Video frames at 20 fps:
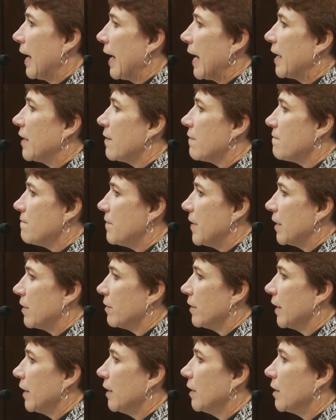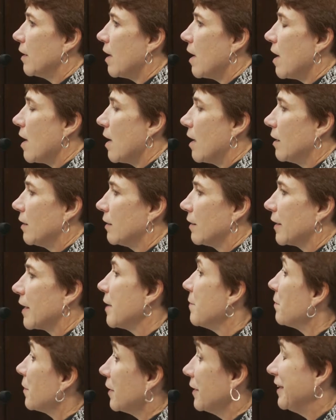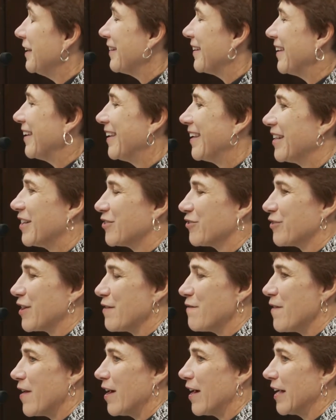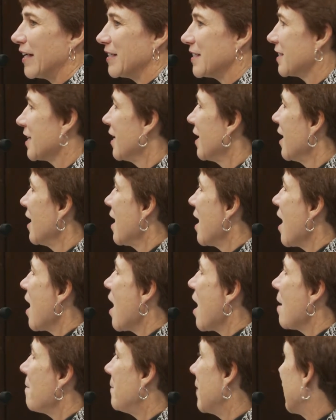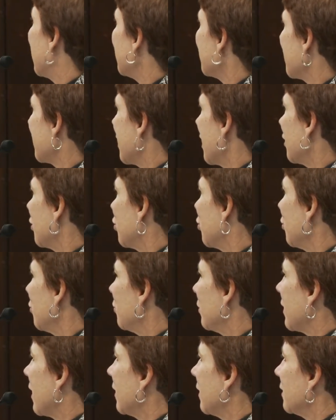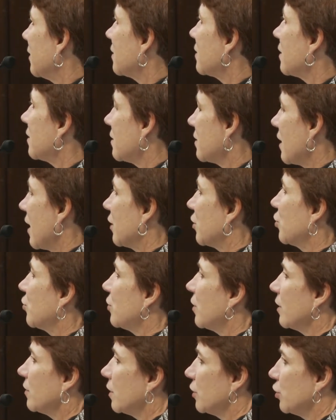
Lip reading: and a very completely revised bail statute. That is the statute that